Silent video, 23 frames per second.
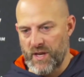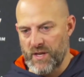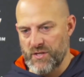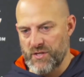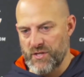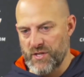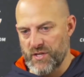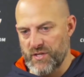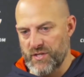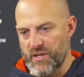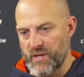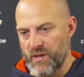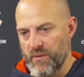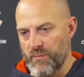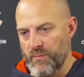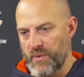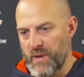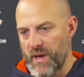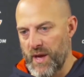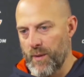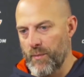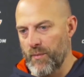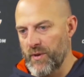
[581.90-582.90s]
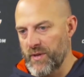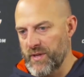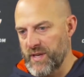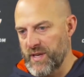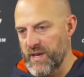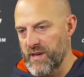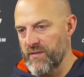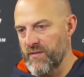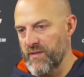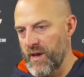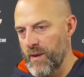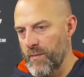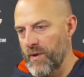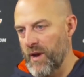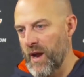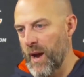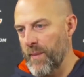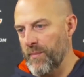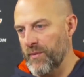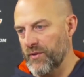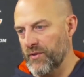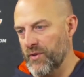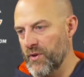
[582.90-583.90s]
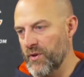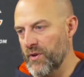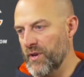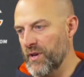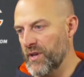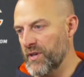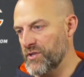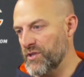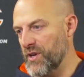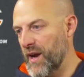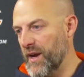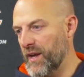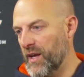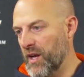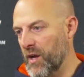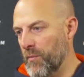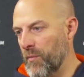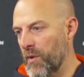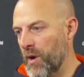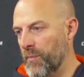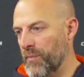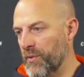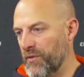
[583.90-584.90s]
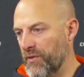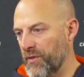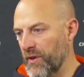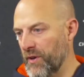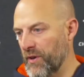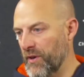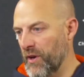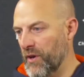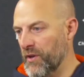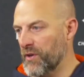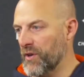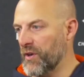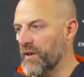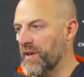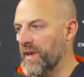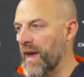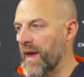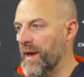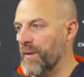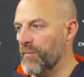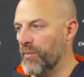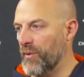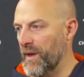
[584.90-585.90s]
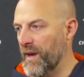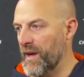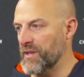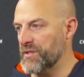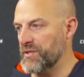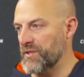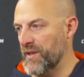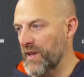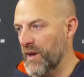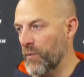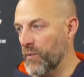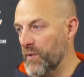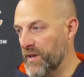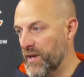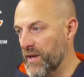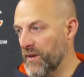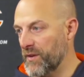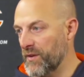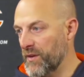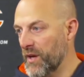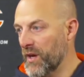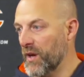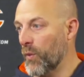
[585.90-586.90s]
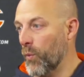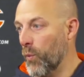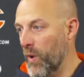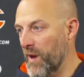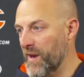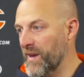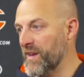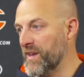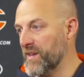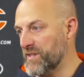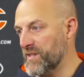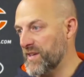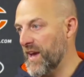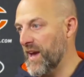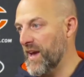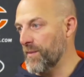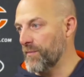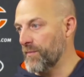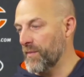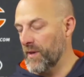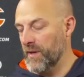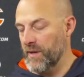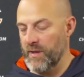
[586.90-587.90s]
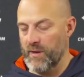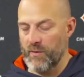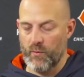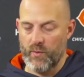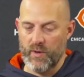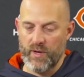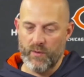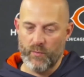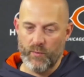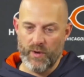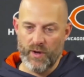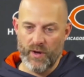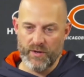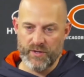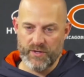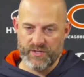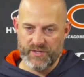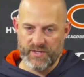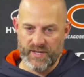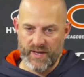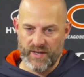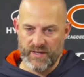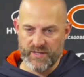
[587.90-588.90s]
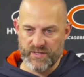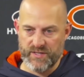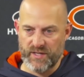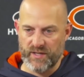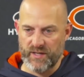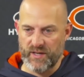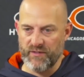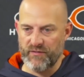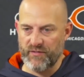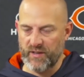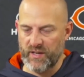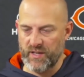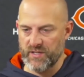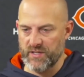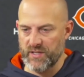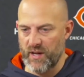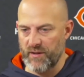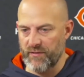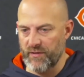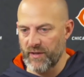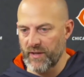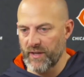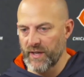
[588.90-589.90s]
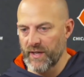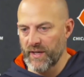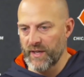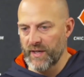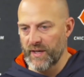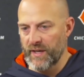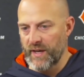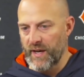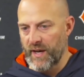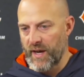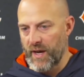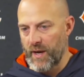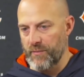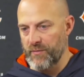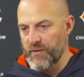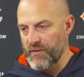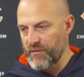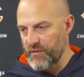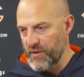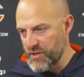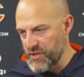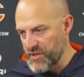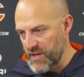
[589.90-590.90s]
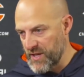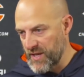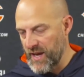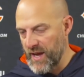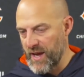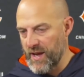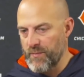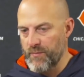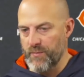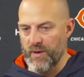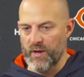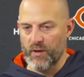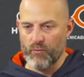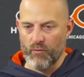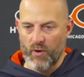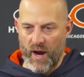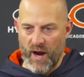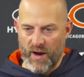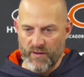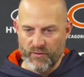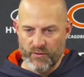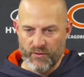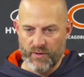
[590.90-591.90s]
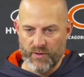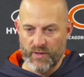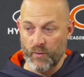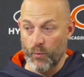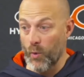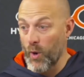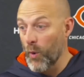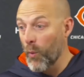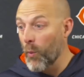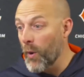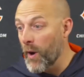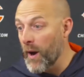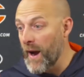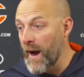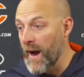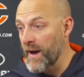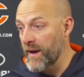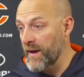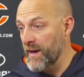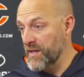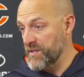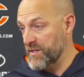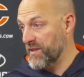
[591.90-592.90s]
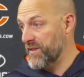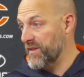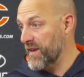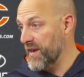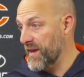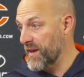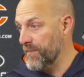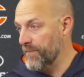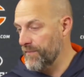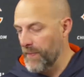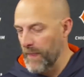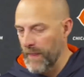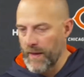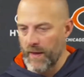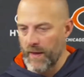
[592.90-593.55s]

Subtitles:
just to be able to give them an opportunity to try to come up with a good game plan so that we can win this game. And then we understand the significance of it, division game, big rivalry, where we're at as a team.